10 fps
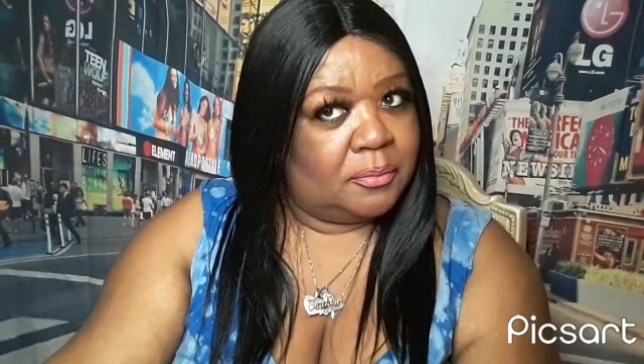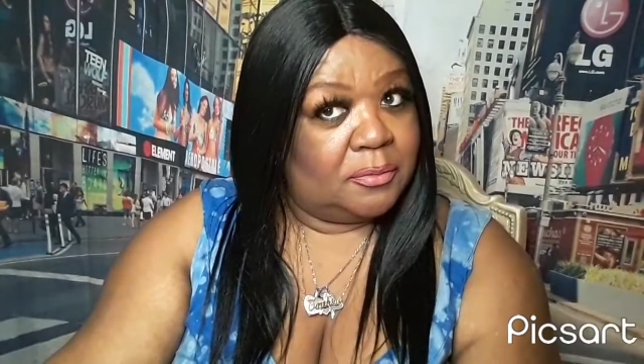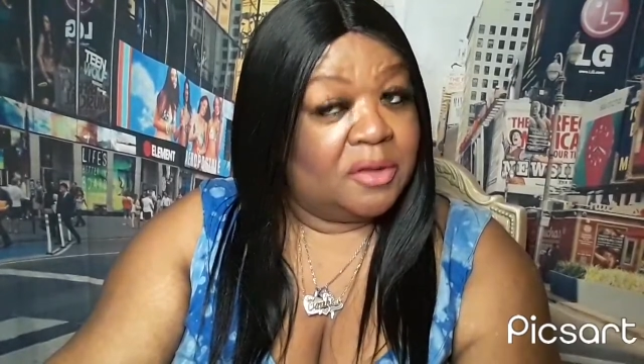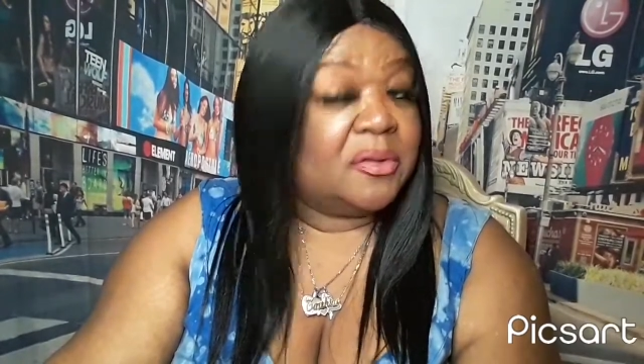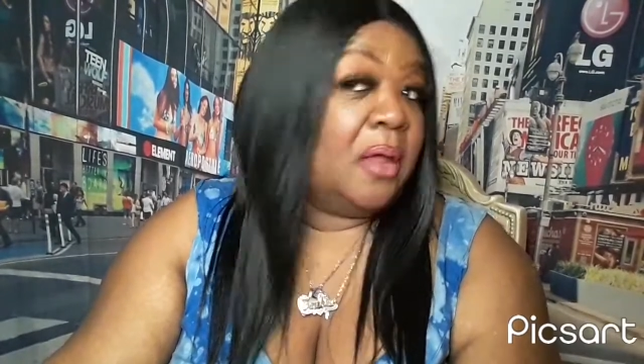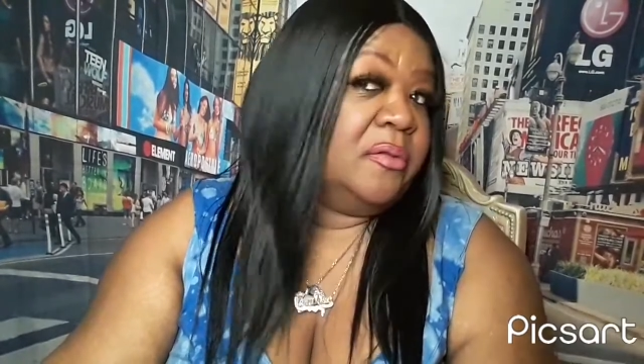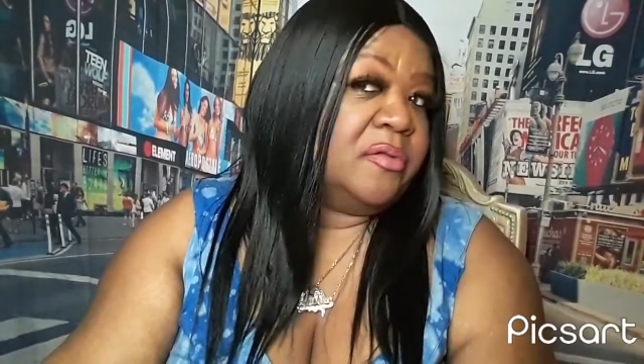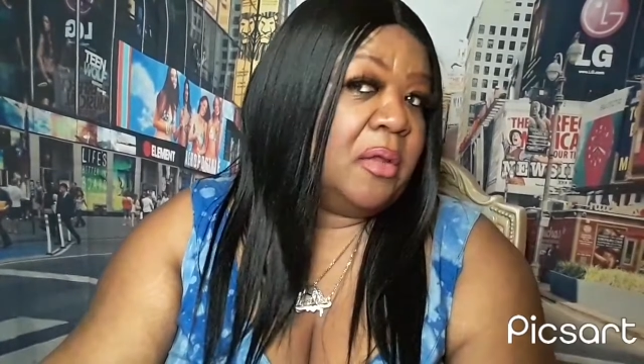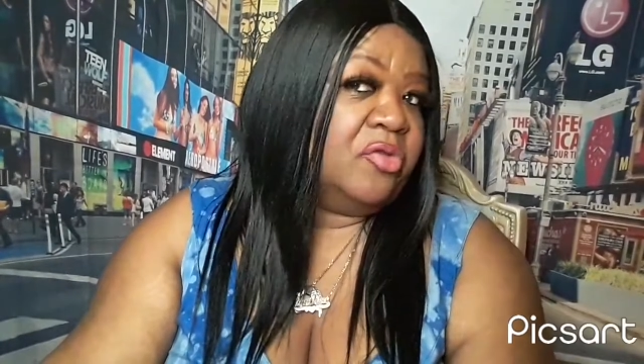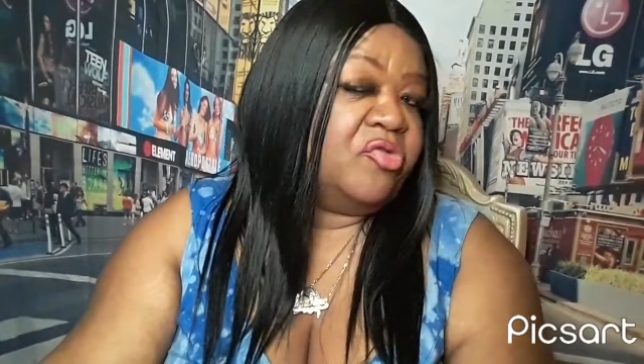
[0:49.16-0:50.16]
Is that is
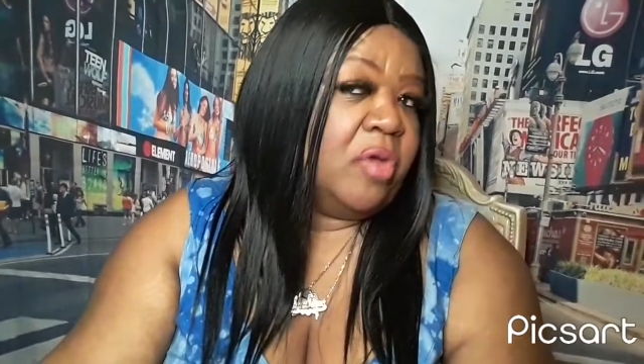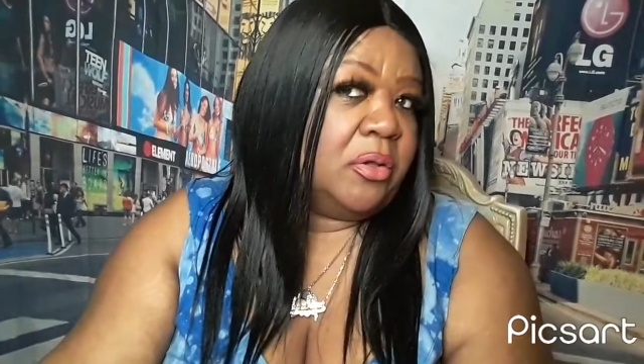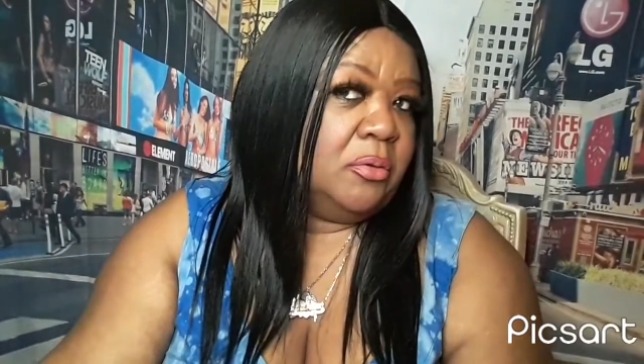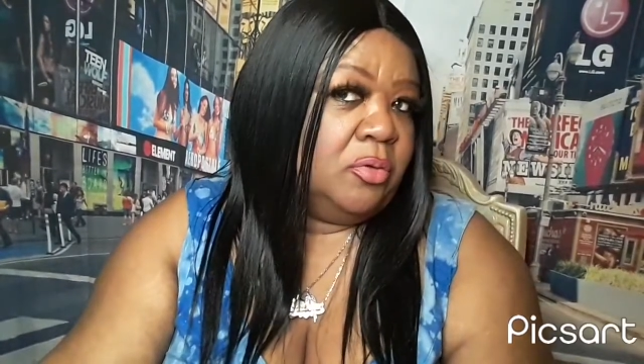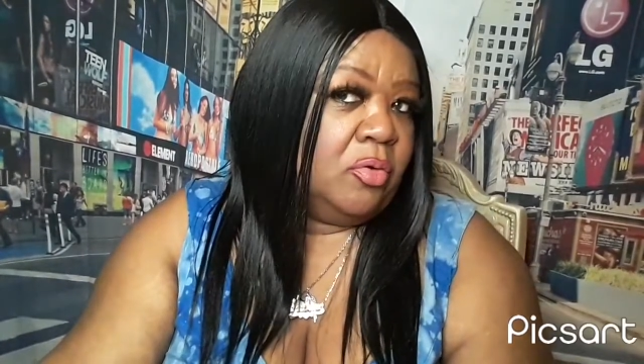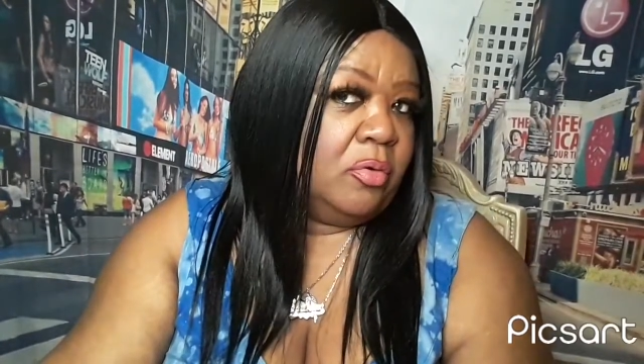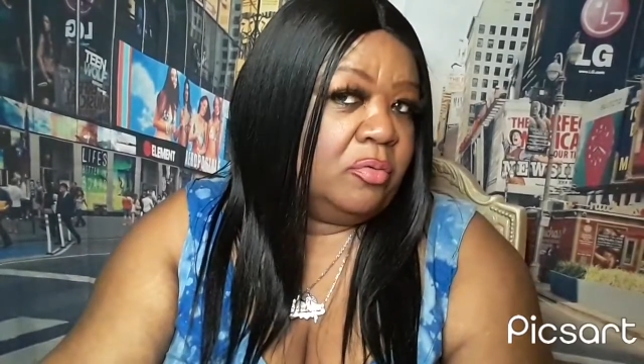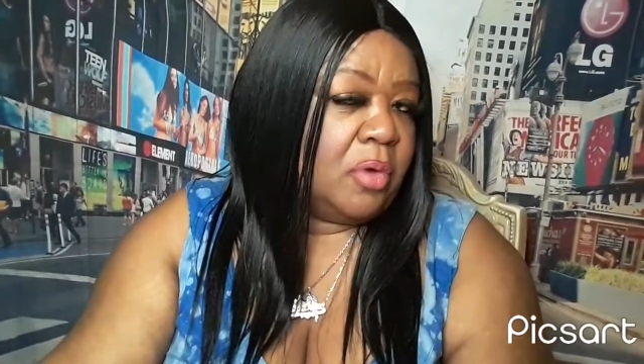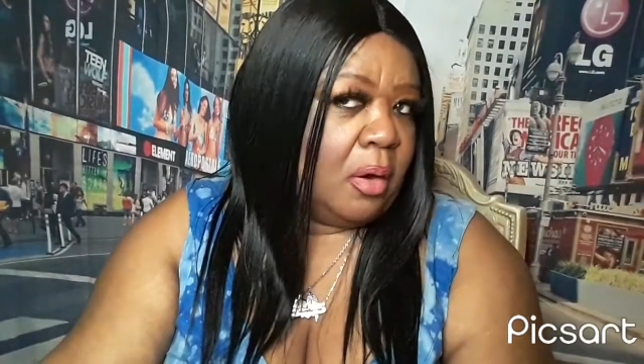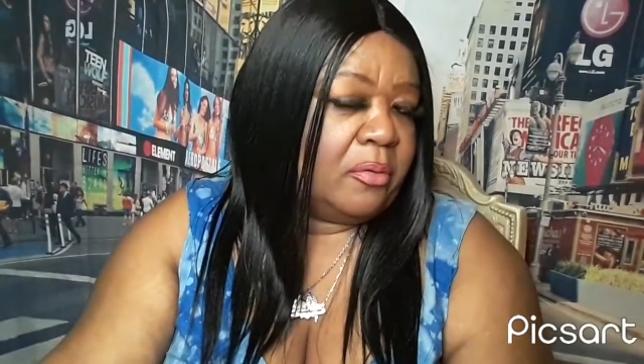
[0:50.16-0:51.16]
that a trick you do
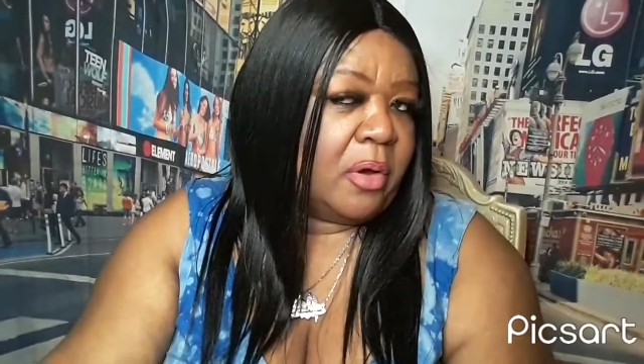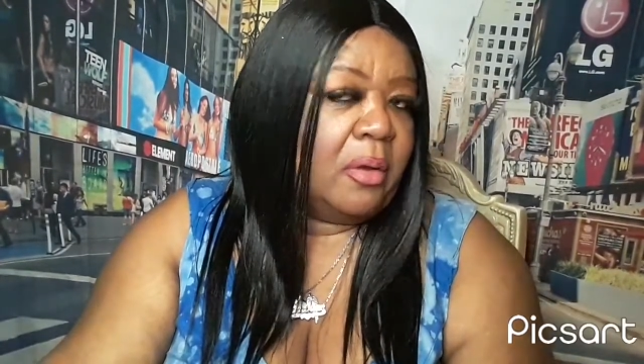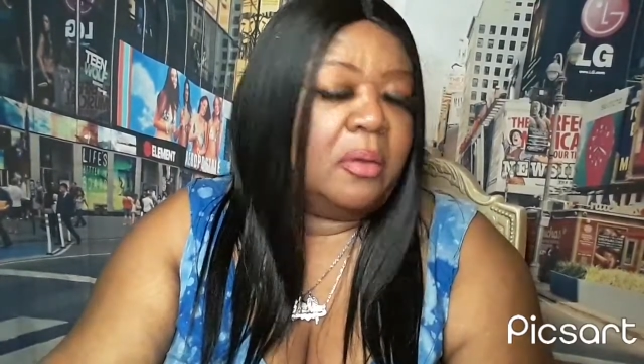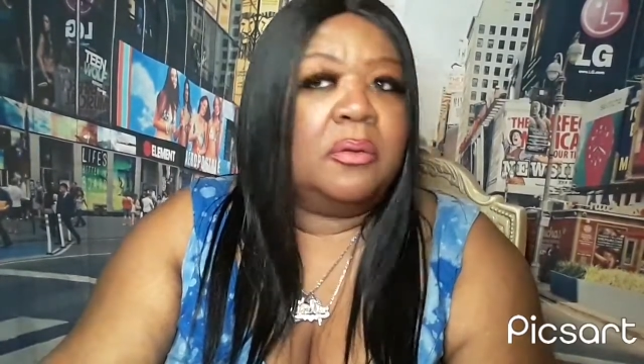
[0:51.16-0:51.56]
on? Girl, girl,